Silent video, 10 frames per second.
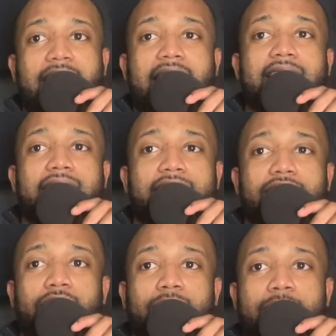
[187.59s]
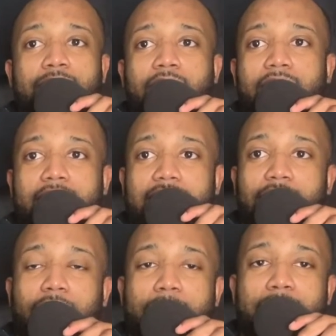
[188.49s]
I kind of knew it, but
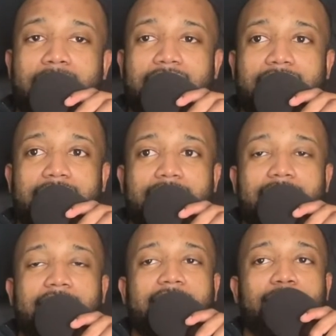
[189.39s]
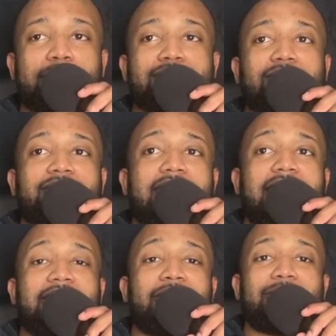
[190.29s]
it almost got
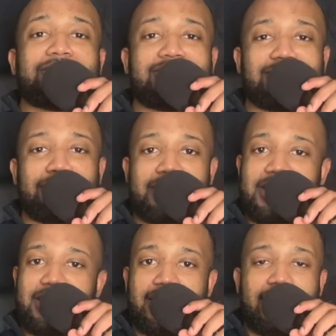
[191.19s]
diagnosed to me.